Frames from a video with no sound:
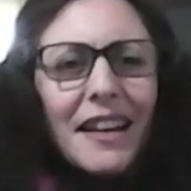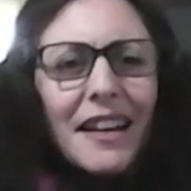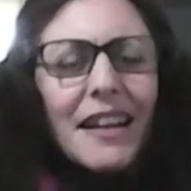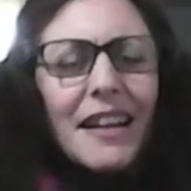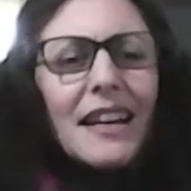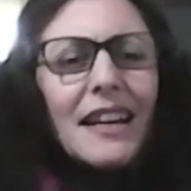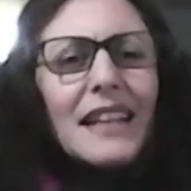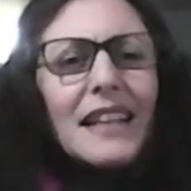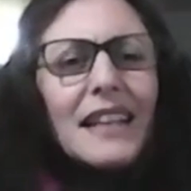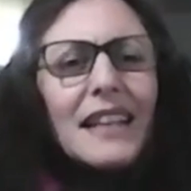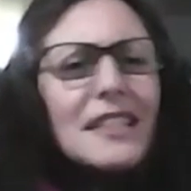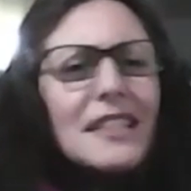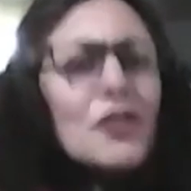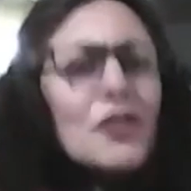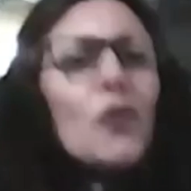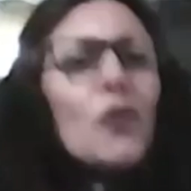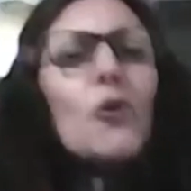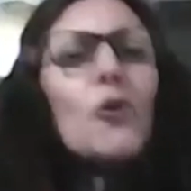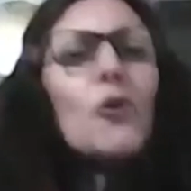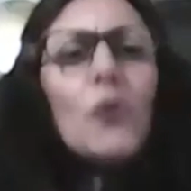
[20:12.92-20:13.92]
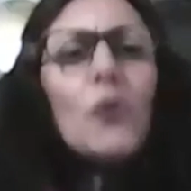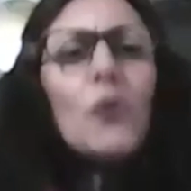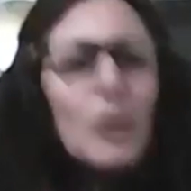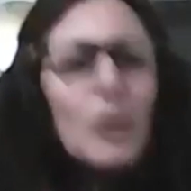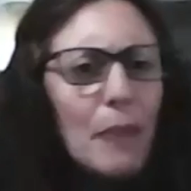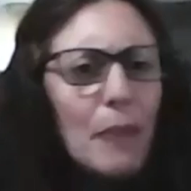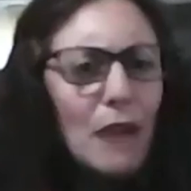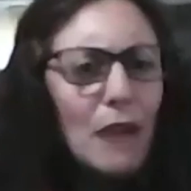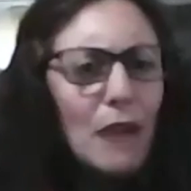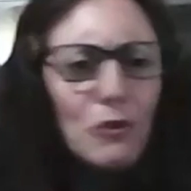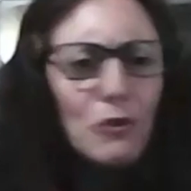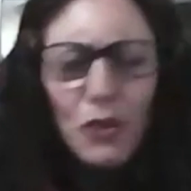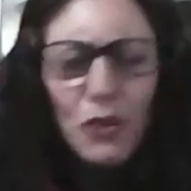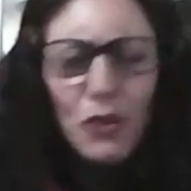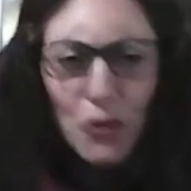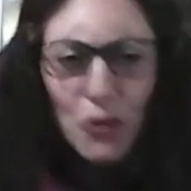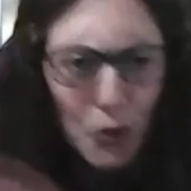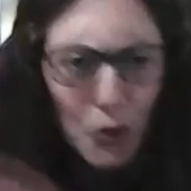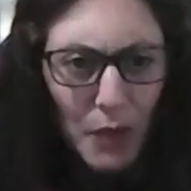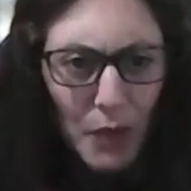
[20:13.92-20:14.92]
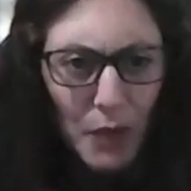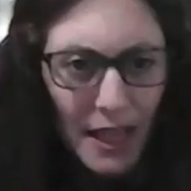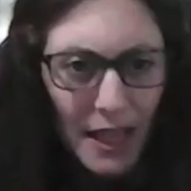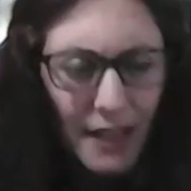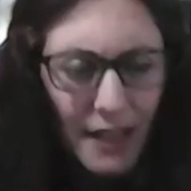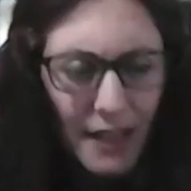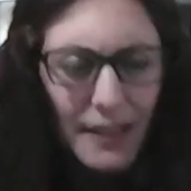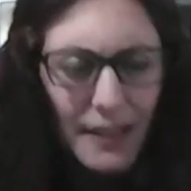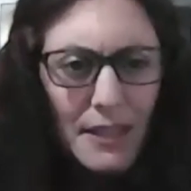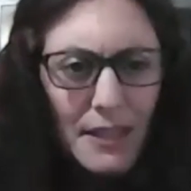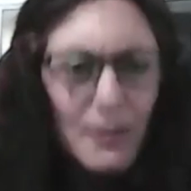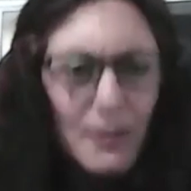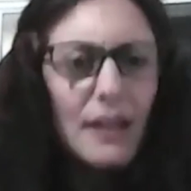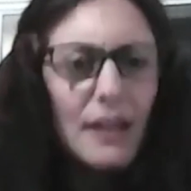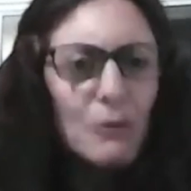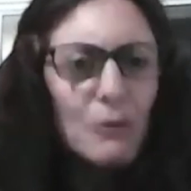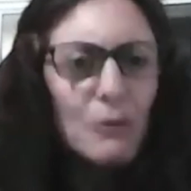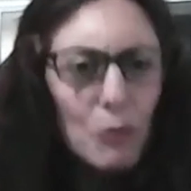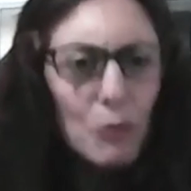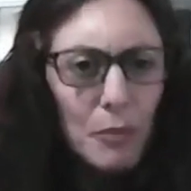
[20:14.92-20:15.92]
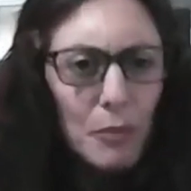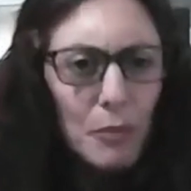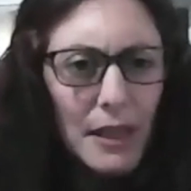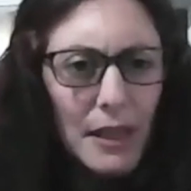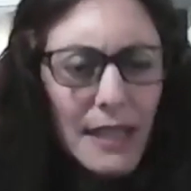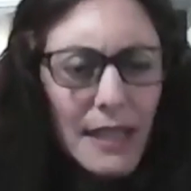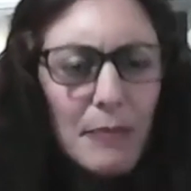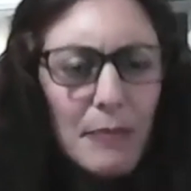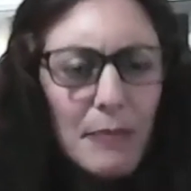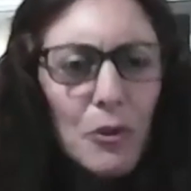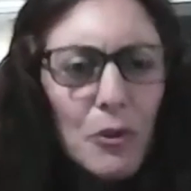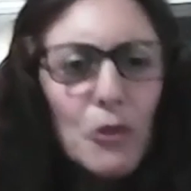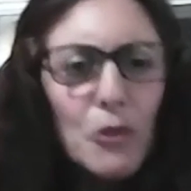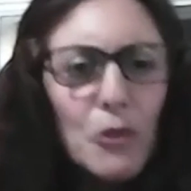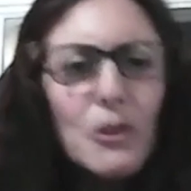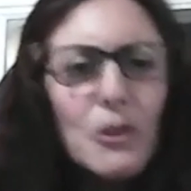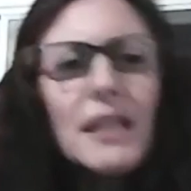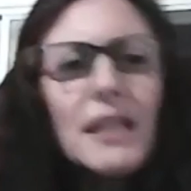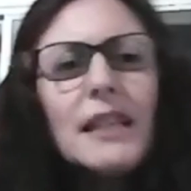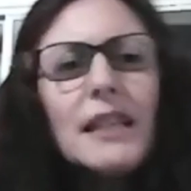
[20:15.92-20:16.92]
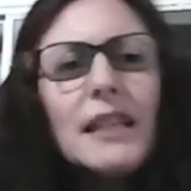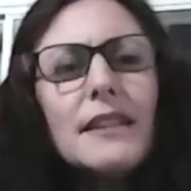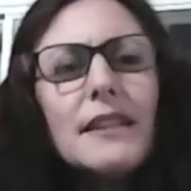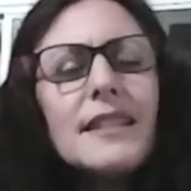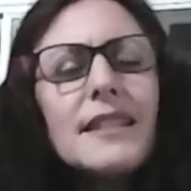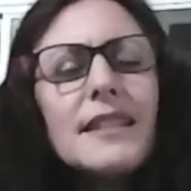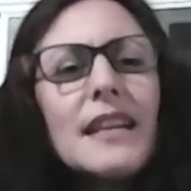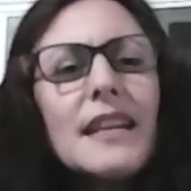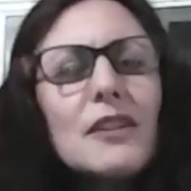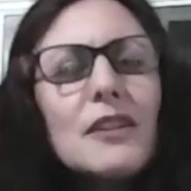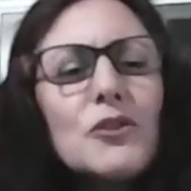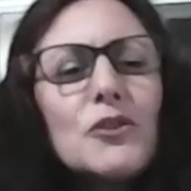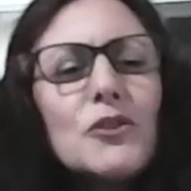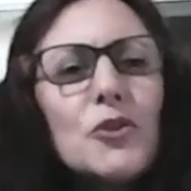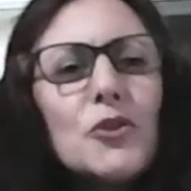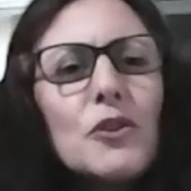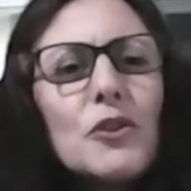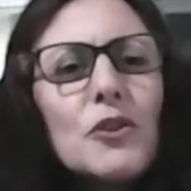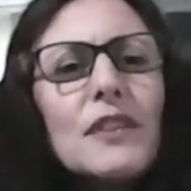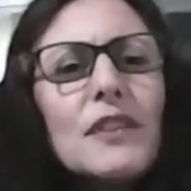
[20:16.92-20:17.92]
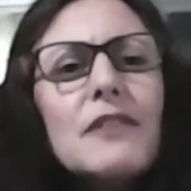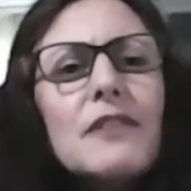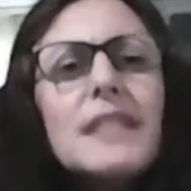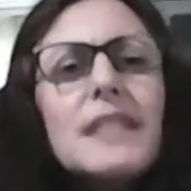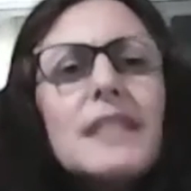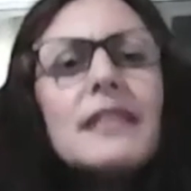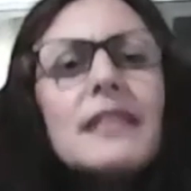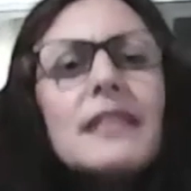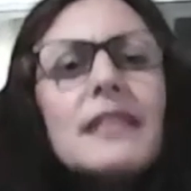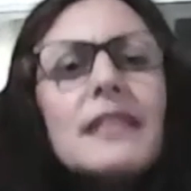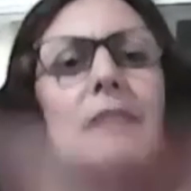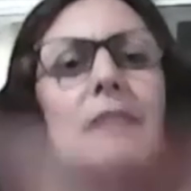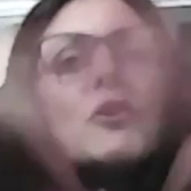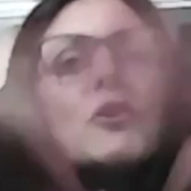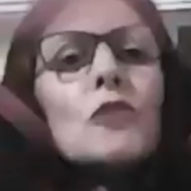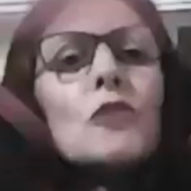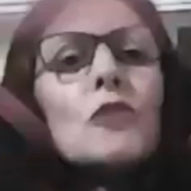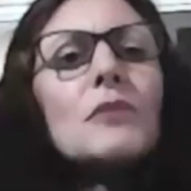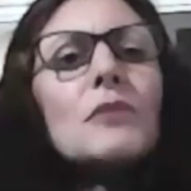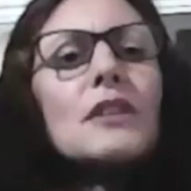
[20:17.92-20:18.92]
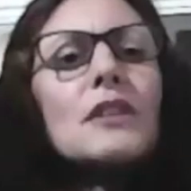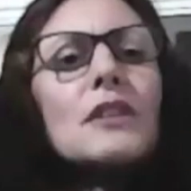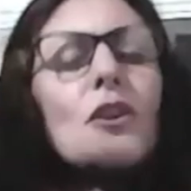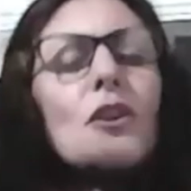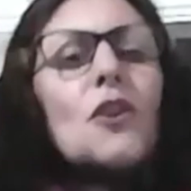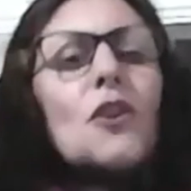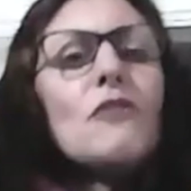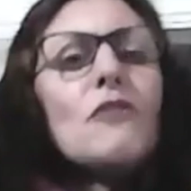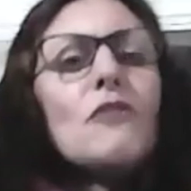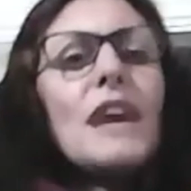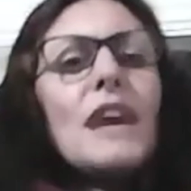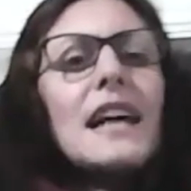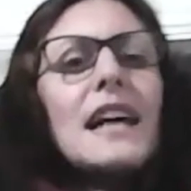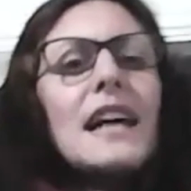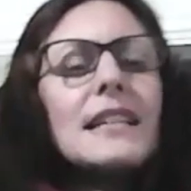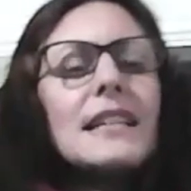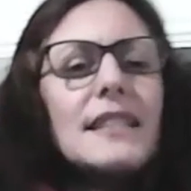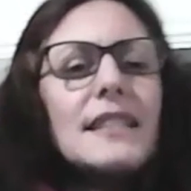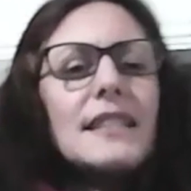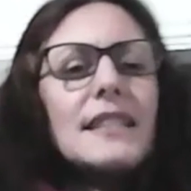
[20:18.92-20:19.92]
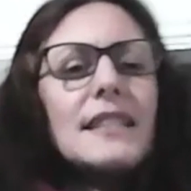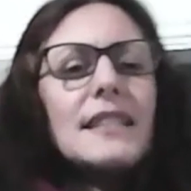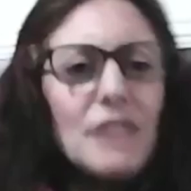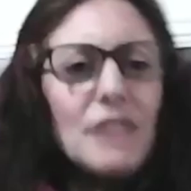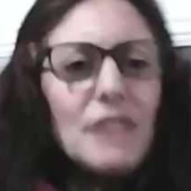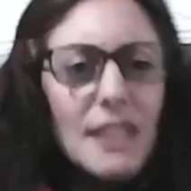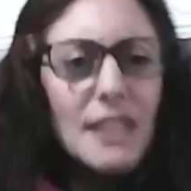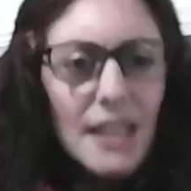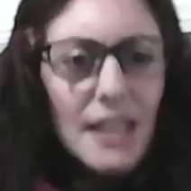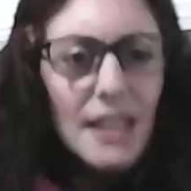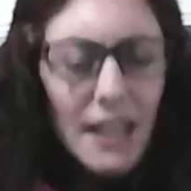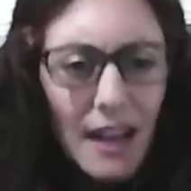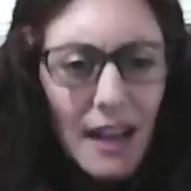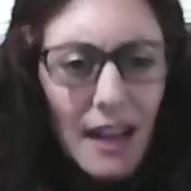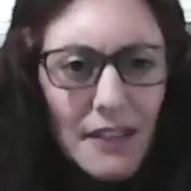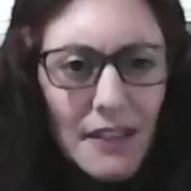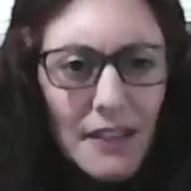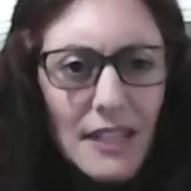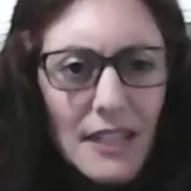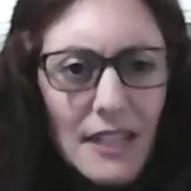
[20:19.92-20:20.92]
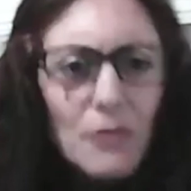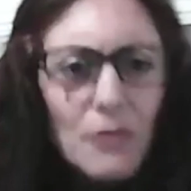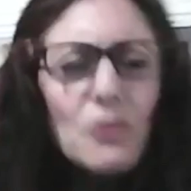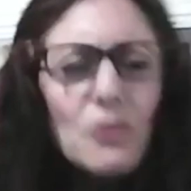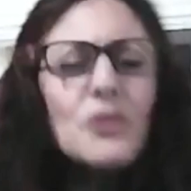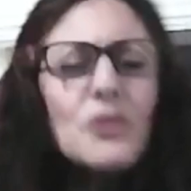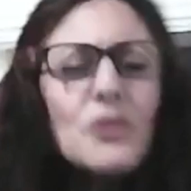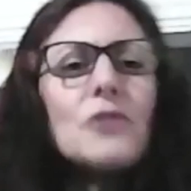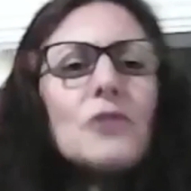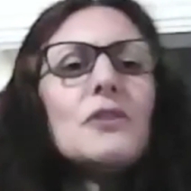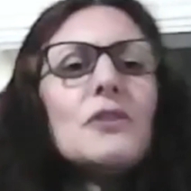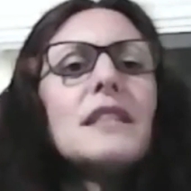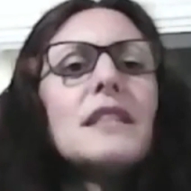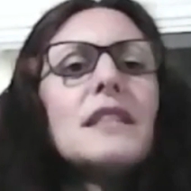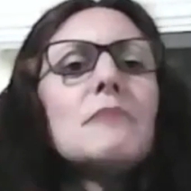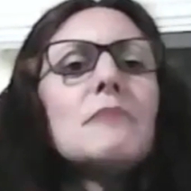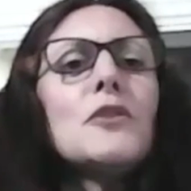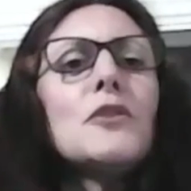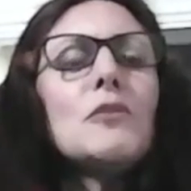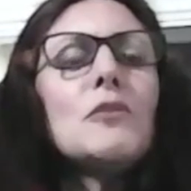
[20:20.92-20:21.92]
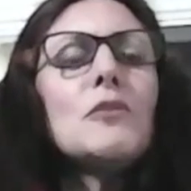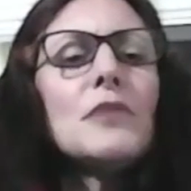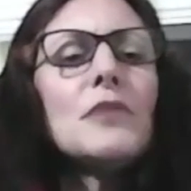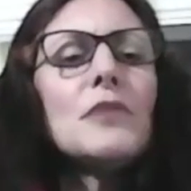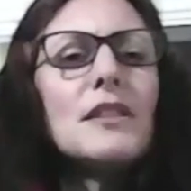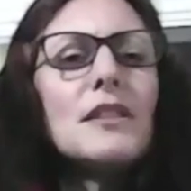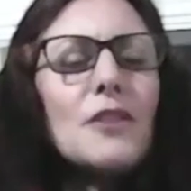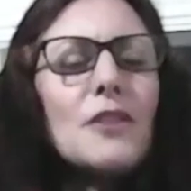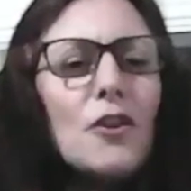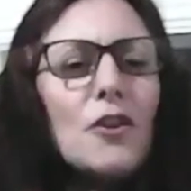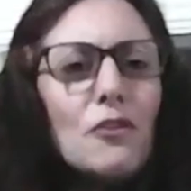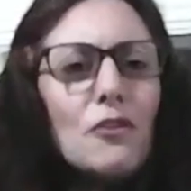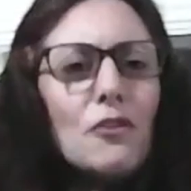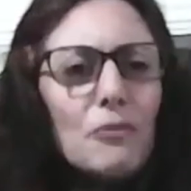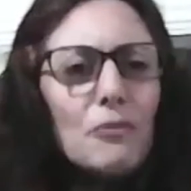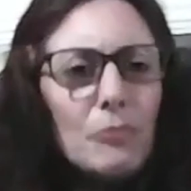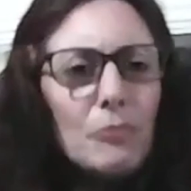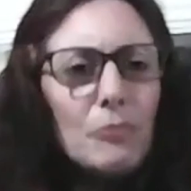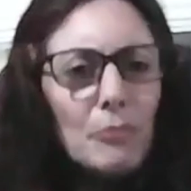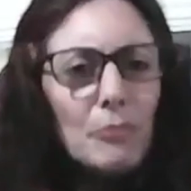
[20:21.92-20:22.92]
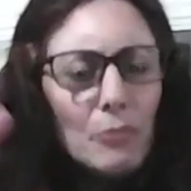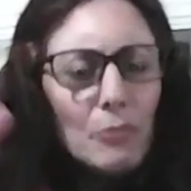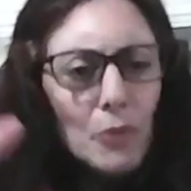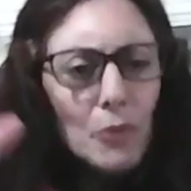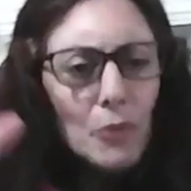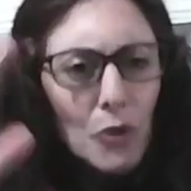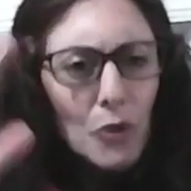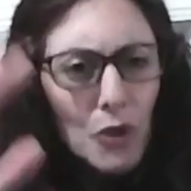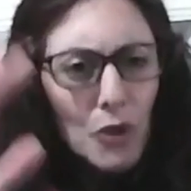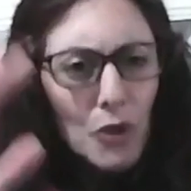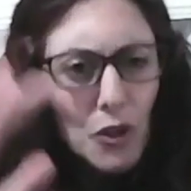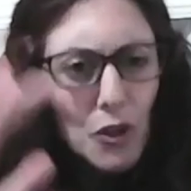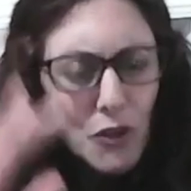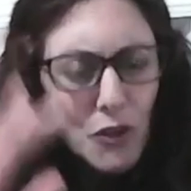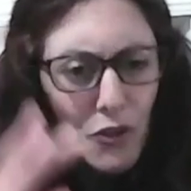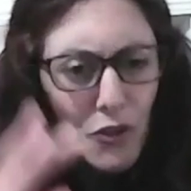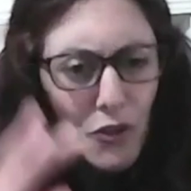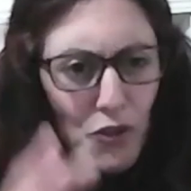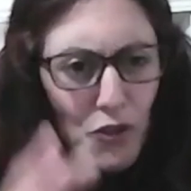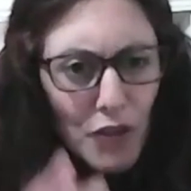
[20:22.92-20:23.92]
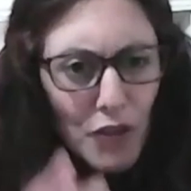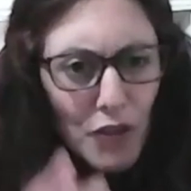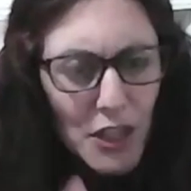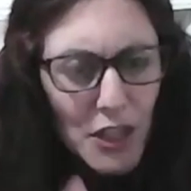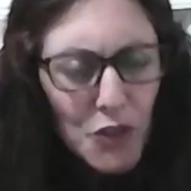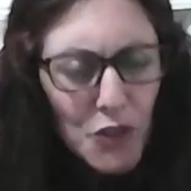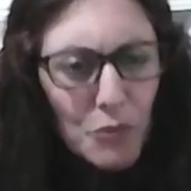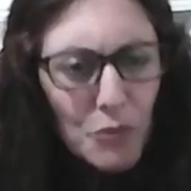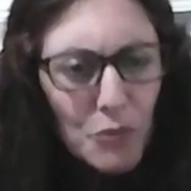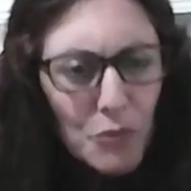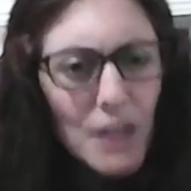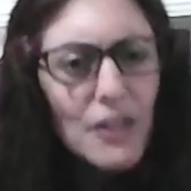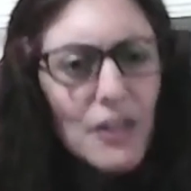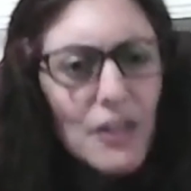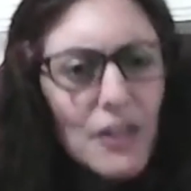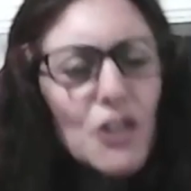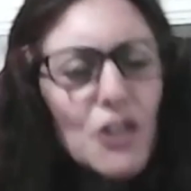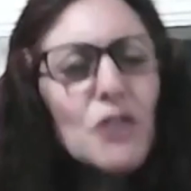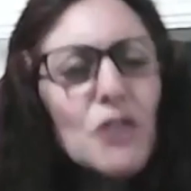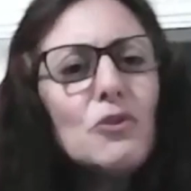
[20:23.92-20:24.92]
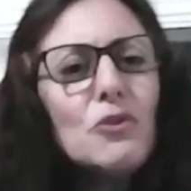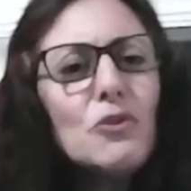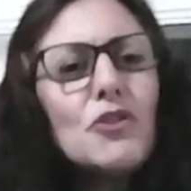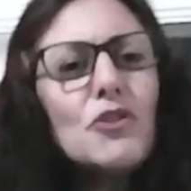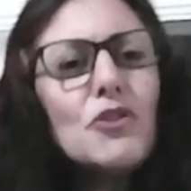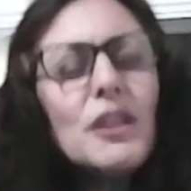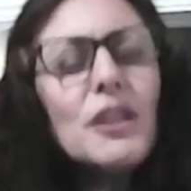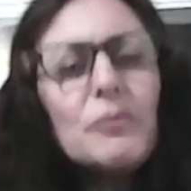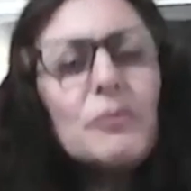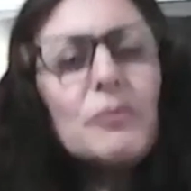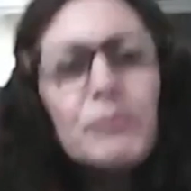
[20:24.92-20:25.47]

And it's not all about doing, and this will be explored in the second talk. There is this moment of activity, and there's also these moments of more concentration where the children